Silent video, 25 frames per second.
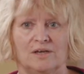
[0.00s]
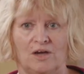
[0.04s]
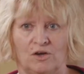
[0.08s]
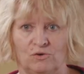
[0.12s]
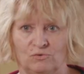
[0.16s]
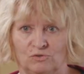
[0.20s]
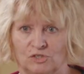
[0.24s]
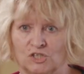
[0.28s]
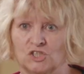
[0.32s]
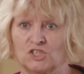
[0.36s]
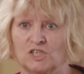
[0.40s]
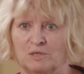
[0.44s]

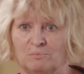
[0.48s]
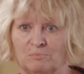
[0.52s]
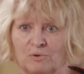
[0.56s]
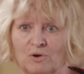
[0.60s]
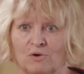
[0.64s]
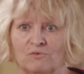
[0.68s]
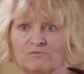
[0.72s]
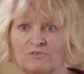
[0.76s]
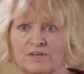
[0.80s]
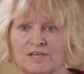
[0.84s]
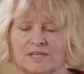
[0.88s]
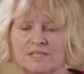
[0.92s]
ownership
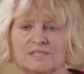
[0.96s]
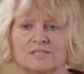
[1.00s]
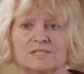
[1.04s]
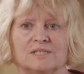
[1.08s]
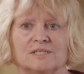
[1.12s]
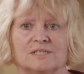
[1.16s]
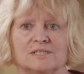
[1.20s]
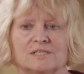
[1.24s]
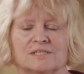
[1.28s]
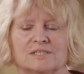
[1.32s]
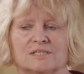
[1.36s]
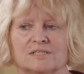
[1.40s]
of it,
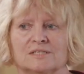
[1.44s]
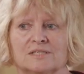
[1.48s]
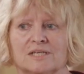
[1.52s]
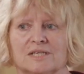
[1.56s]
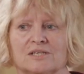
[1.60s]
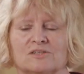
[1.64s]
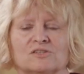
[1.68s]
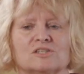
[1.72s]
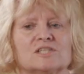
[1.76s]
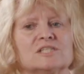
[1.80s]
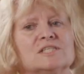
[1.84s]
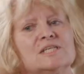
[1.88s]
and they
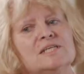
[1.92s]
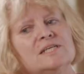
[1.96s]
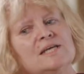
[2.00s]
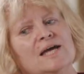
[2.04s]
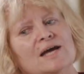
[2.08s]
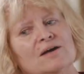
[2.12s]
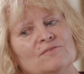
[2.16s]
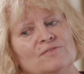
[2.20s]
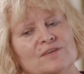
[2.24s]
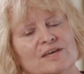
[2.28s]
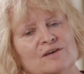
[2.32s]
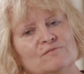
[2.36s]
could see
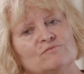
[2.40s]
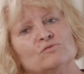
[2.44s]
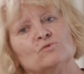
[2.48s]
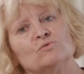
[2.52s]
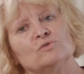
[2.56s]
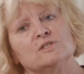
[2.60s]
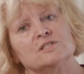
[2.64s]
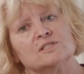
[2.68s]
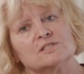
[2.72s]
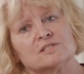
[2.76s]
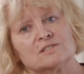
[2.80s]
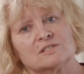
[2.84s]
how their
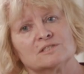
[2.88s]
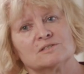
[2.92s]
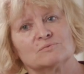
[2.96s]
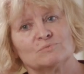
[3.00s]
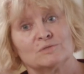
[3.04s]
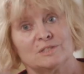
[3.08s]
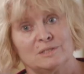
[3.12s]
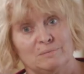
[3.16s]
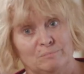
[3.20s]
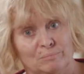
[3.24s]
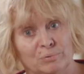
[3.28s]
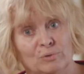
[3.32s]
voice
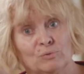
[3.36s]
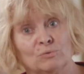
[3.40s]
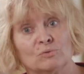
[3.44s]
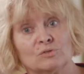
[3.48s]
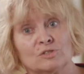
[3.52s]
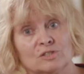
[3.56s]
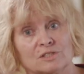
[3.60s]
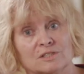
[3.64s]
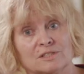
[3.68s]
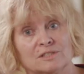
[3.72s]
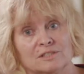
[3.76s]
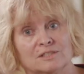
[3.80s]
was
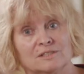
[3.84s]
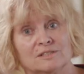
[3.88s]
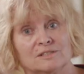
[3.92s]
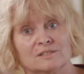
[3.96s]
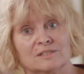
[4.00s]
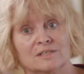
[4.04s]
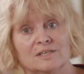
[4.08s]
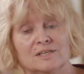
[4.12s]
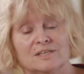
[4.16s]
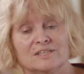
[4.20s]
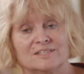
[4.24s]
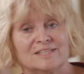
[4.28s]
important.